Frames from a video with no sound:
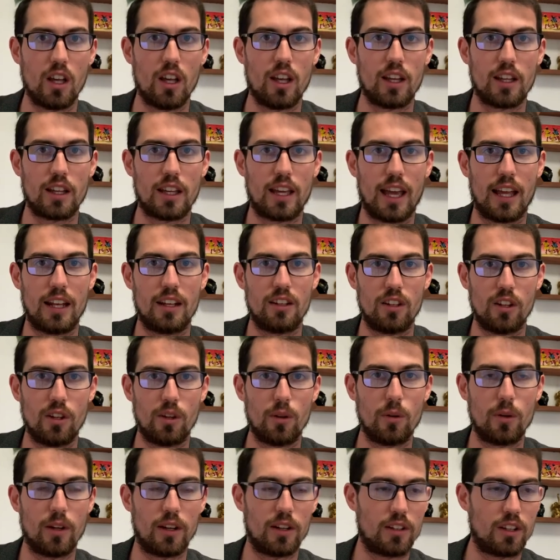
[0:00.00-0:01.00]
can
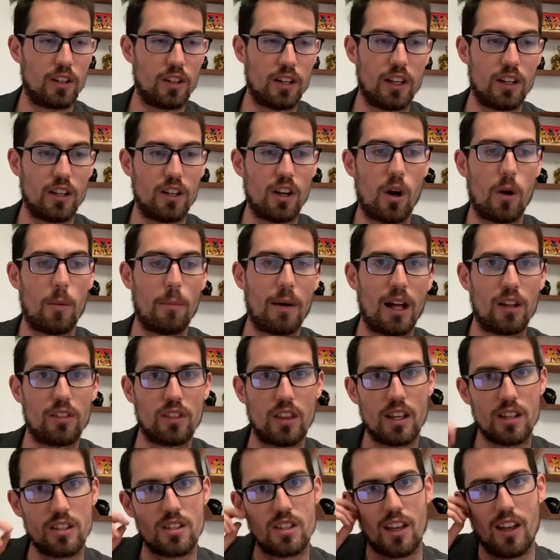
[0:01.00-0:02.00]
do, and you didn't know about
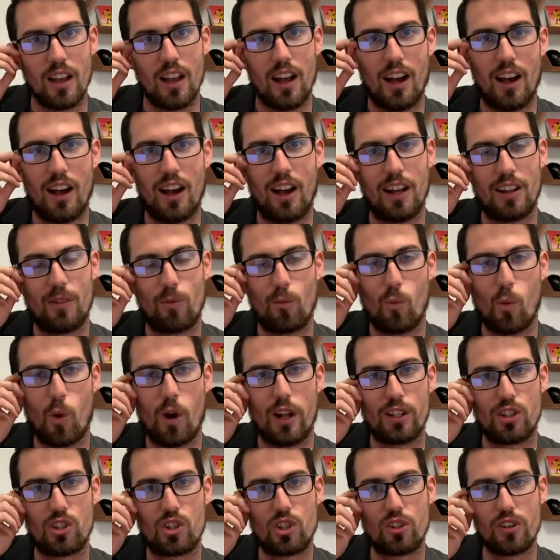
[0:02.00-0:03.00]
this uh,
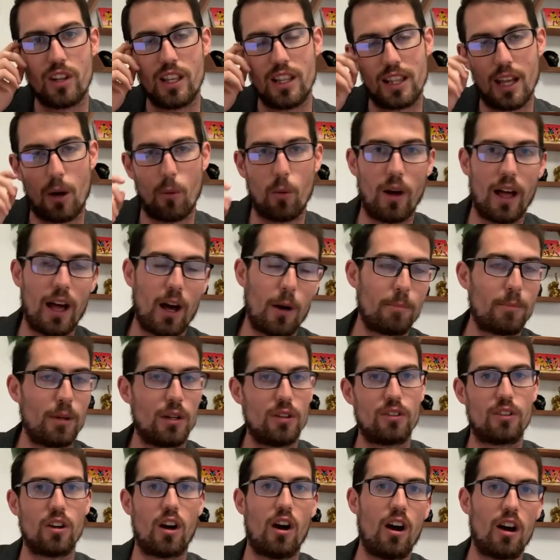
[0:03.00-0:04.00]
one treat that will help your
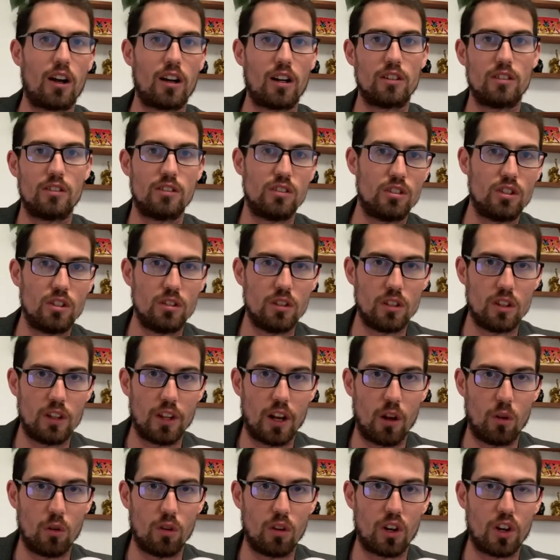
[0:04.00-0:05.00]
dog, you
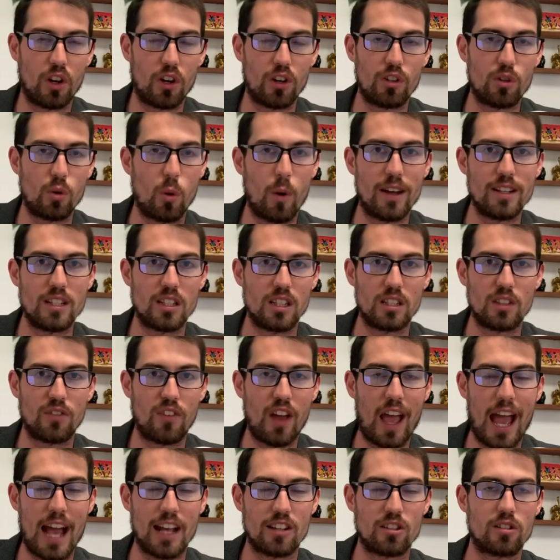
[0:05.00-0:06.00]
know, learn twice as
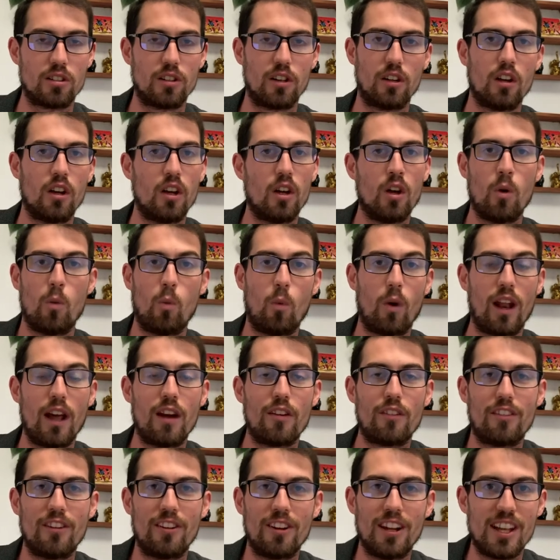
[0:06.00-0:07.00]
fast, or
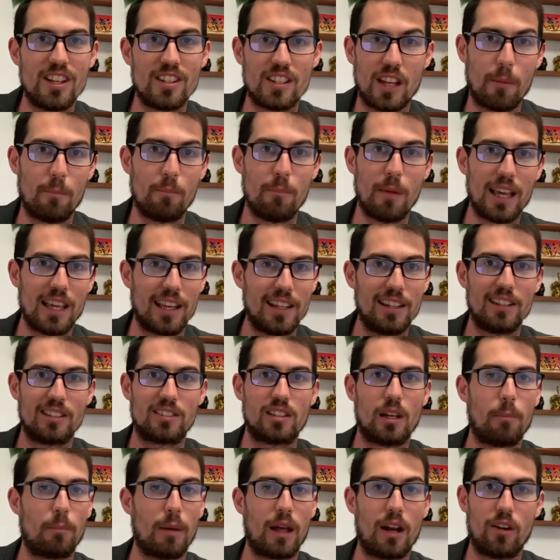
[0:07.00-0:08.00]
whatever it is." I'm making this
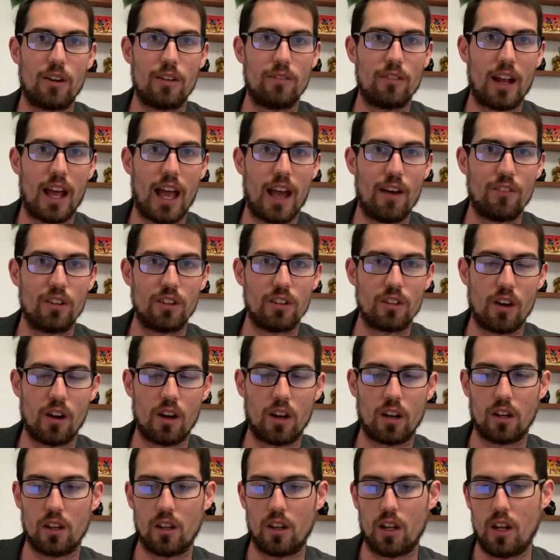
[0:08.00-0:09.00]
up. I don't even have a
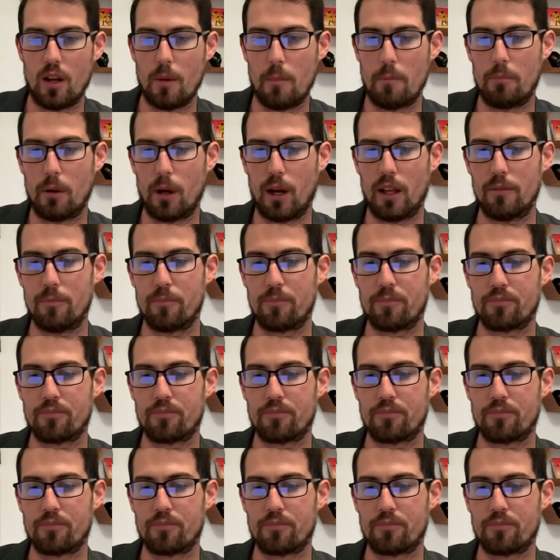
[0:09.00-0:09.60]
dog, but